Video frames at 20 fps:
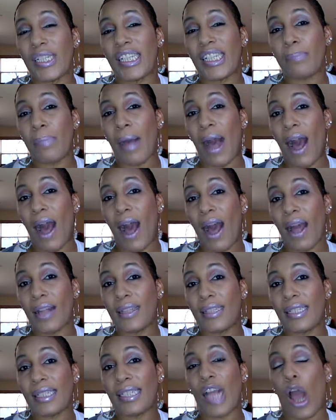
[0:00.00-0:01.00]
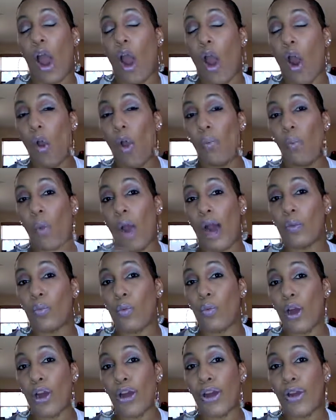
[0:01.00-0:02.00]
Response, all
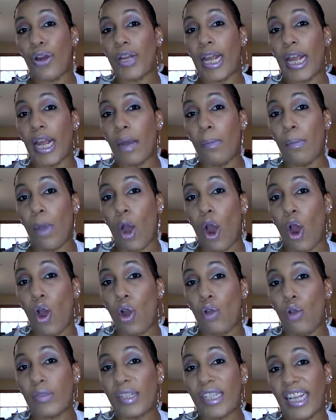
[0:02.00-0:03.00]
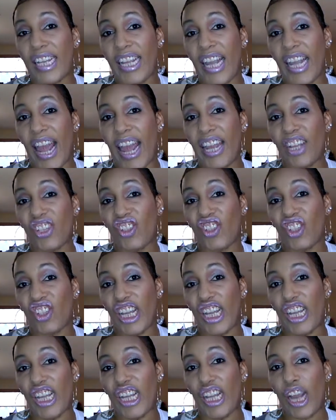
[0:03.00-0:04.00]
one word, M O T H
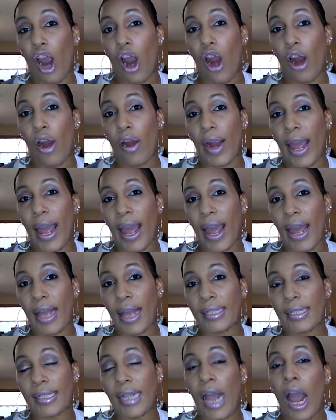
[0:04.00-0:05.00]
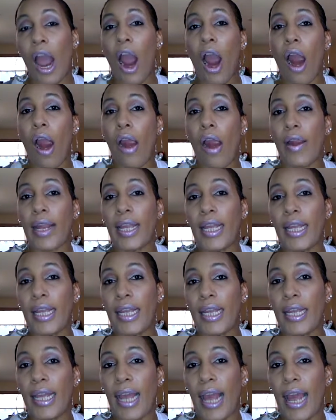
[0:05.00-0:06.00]
E R S R
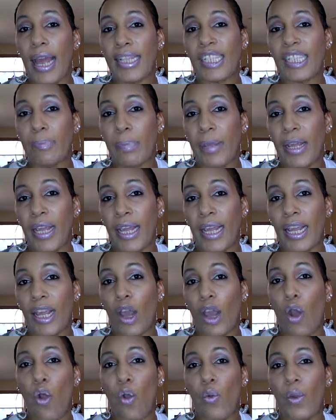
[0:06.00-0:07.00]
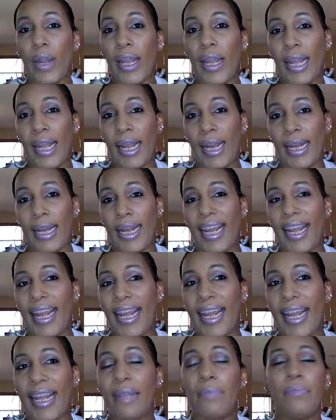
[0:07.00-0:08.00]
E S P O N
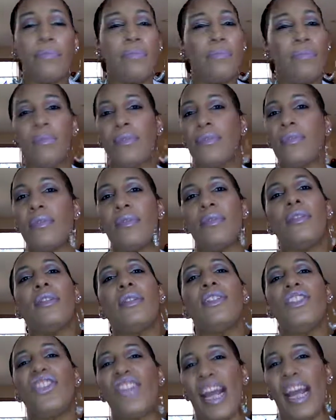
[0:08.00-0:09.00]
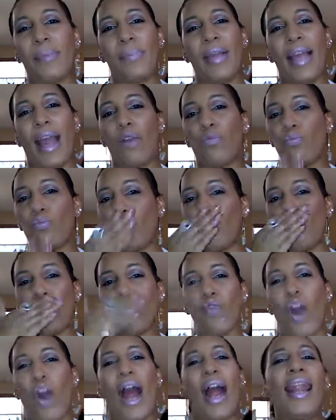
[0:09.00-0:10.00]
E. Check me out.
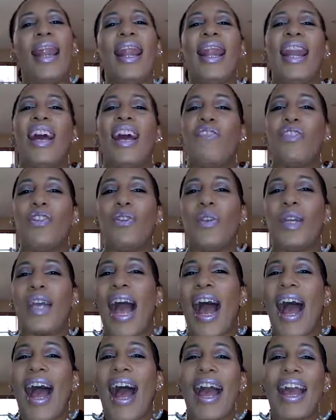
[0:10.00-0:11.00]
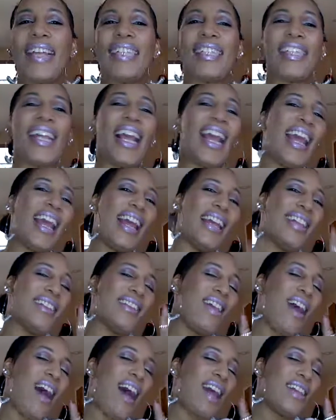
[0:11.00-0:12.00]
Love you guys
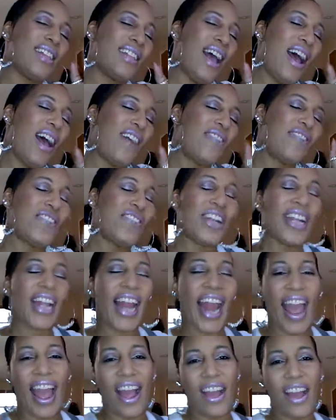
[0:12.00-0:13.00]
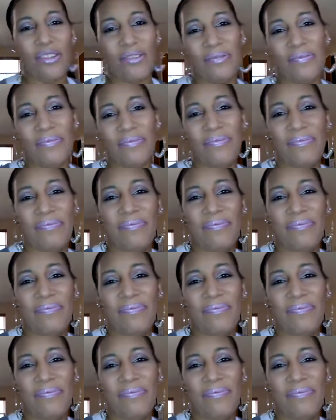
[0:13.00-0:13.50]
and ta ta for now.